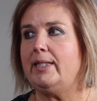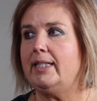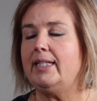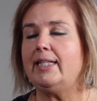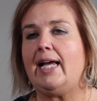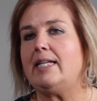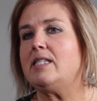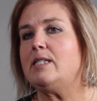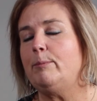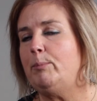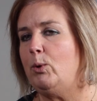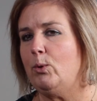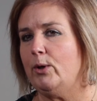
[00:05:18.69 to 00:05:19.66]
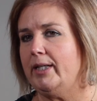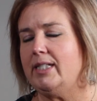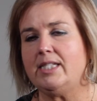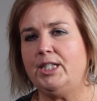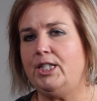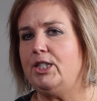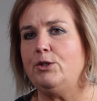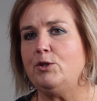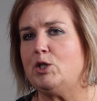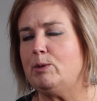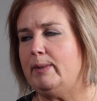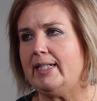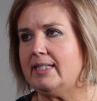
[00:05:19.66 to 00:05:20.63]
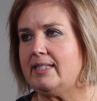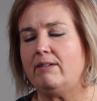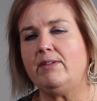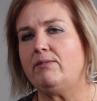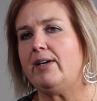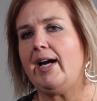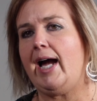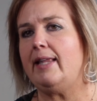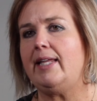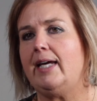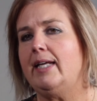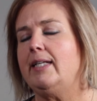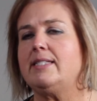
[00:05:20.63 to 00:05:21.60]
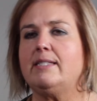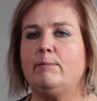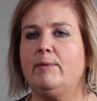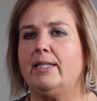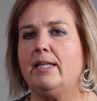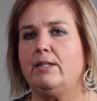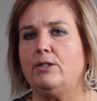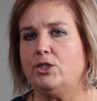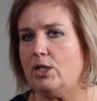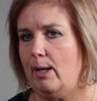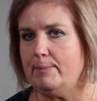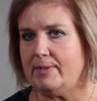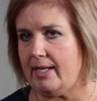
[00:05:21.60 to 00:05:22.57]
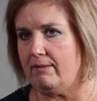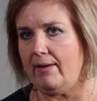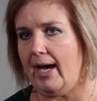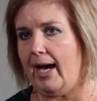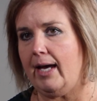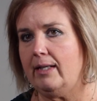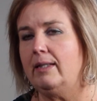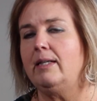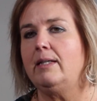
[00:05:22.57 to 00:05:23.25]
getting that support is huge because I've never had that in some of the other jobs I've had.